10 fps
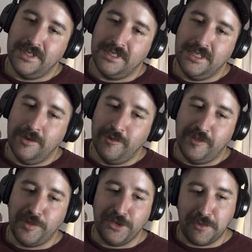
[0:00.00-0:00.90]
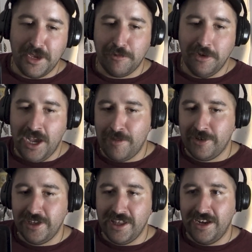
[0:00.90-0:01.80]
And we've spoke about what
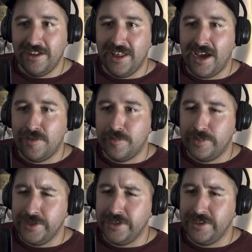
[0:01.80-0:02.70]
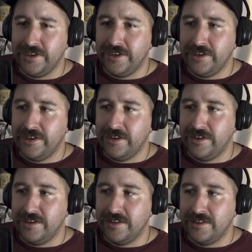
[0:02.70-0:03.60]
happened at the end of that, but
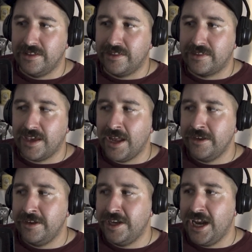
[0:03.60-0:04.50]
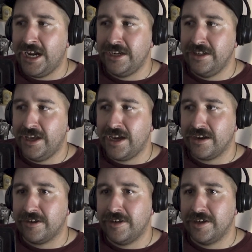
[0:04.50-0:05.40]
Canyon, how did that
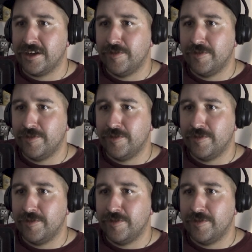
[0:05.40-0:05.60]
kind of come